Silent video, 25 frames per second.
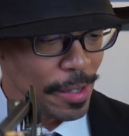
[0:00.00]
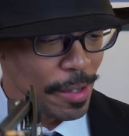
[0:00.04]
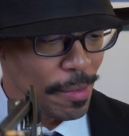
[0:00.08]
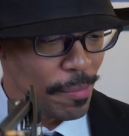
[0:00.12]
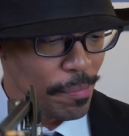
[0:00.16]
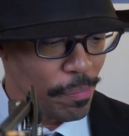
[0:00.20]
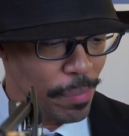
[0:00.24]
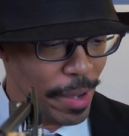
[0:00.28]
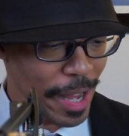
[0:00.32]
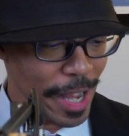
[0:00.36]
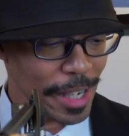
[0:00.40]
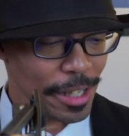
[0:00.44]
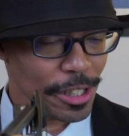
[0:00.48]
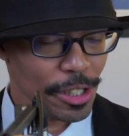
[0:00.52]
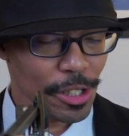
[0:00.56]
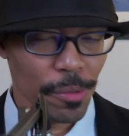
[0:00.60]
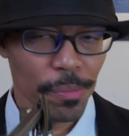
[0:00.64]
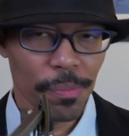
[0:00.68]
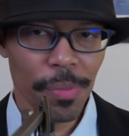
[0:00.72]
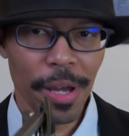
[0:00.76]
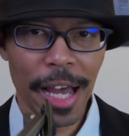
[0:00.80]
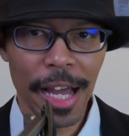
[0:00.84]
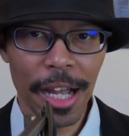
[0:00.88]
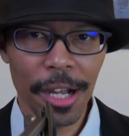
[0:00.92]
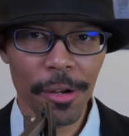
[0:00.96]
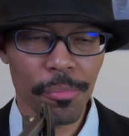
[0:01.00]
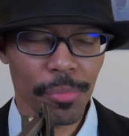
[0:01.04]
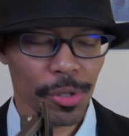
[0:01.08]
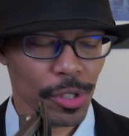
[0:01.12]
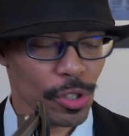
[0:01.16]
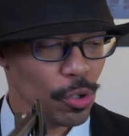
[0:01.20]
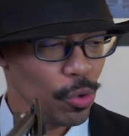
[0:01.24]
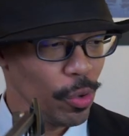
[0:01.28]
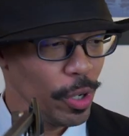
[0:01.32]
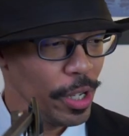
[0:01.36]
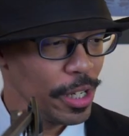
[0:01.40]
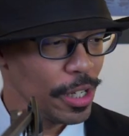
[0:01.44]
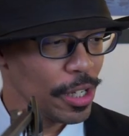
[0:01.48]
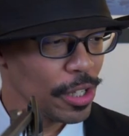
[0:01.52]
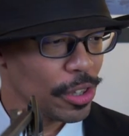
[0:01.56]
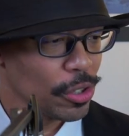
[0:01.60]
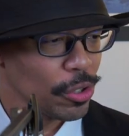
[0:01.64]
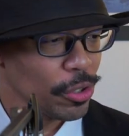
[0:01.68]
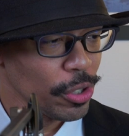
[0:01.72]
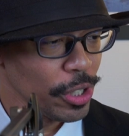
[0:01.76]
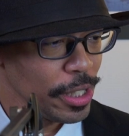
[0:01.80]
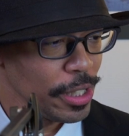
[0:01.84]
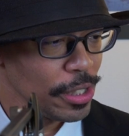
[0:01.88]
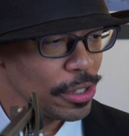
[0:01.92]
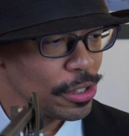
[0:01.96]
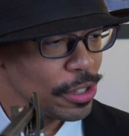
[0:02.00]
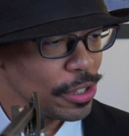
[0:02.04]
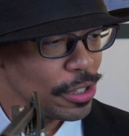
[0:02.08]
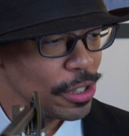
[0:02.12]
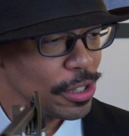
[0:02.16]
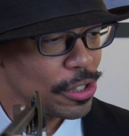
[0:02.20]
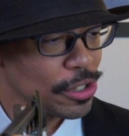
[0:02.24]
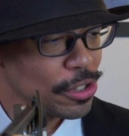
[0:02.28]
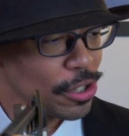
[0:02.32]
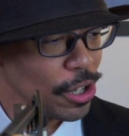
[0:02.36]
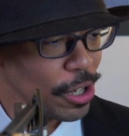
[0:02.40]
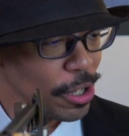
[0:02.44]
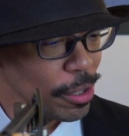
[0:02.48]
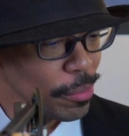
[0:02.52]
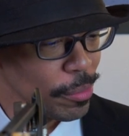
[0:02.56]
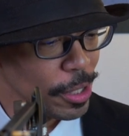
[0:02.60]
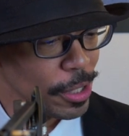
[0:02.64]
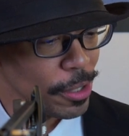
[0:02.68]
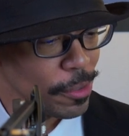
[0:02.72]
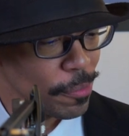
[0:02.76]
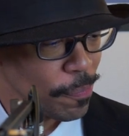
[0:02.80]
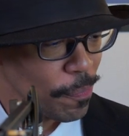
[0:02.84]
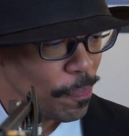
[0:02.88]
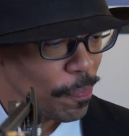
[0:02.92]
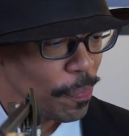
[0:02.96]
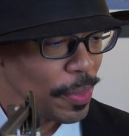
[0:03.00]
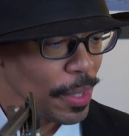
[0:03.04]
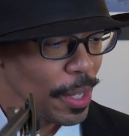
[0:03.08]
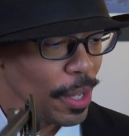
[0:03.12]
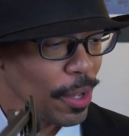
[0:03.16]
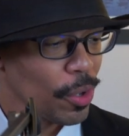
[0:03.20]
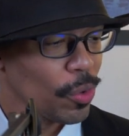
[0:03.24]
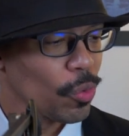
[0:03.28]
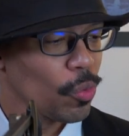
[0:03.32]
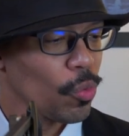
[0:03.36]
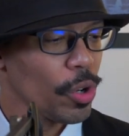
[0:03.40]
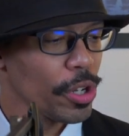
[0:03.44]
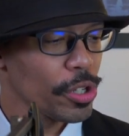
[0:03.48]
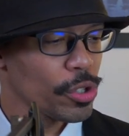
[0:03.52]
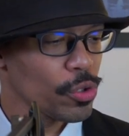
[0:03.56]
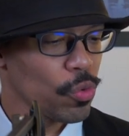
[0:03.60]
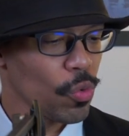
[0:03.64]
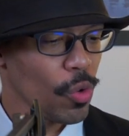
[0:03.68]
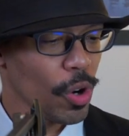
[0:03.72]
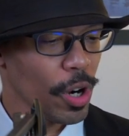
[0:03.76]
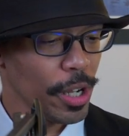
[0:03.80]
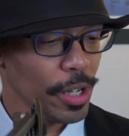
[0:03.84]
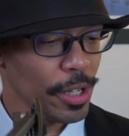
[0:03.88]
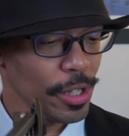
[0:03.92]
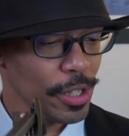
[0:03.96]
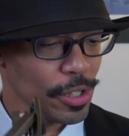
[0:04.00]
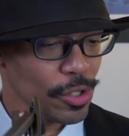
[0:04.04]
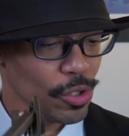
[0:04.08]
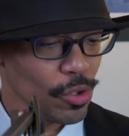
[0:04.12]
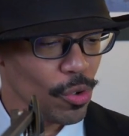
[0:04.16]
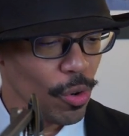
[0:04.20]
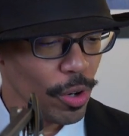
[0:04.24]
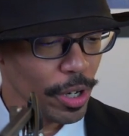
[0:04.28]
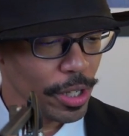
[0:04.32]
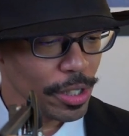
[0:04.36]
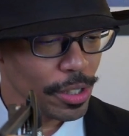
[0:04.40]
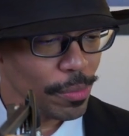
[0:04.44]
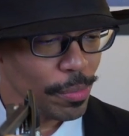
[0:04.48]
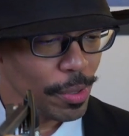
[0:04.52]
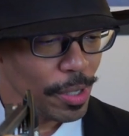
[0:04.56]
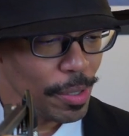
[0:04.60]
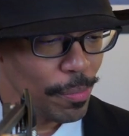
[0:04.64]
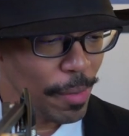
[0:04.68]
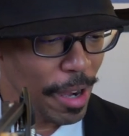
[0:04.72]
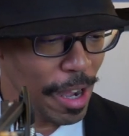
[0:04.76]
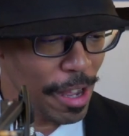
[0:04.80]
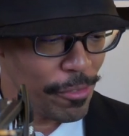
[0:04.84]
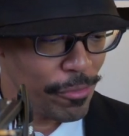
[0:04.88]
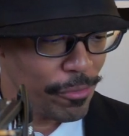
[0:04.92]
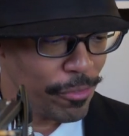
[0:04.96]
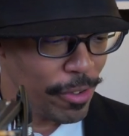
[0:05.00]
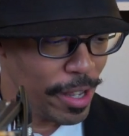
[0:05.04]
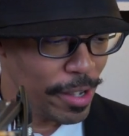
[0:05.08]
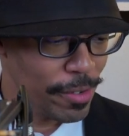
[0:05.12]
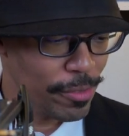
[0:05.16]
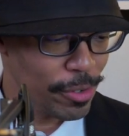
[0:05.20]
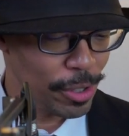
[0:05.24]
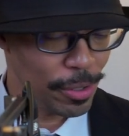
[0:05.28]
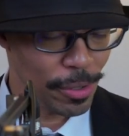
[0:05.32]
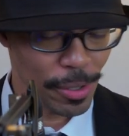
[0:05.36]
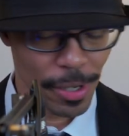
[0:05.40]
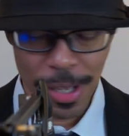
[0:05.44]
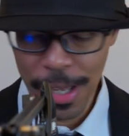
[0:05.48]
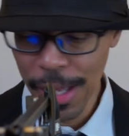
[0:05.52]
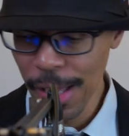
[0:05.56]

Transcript: back to back between the three to determine which one is going to be my favorite.